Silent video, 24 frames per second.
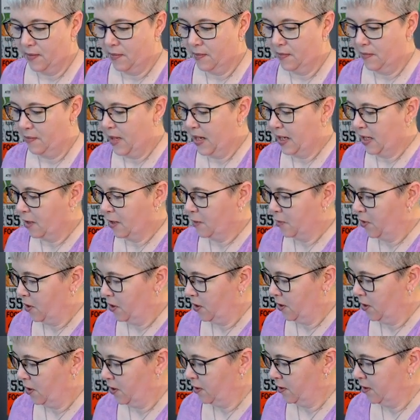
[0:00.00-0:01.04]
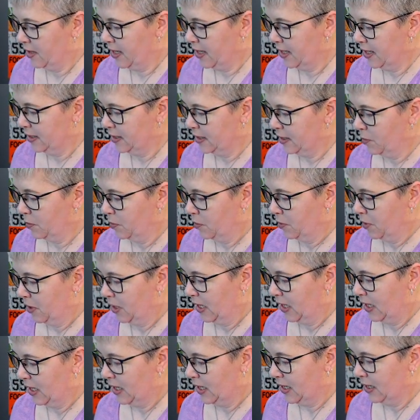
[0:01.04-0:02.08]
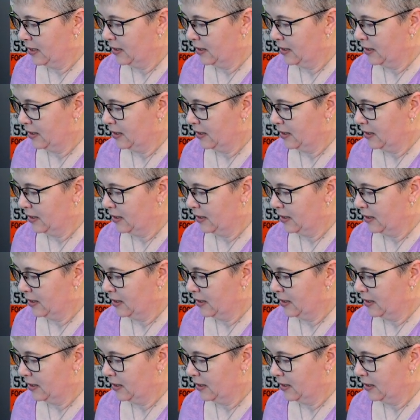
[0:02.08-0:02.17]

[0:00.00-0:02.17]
Make them all nice and pretty.